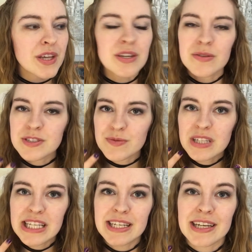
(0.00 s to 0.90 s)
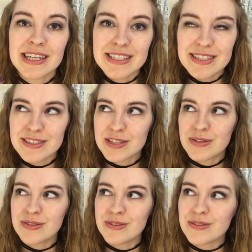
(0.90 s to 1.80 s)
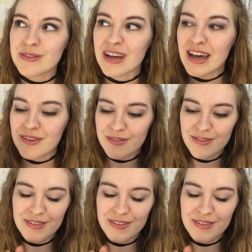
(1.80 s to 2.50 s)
it's really nice to have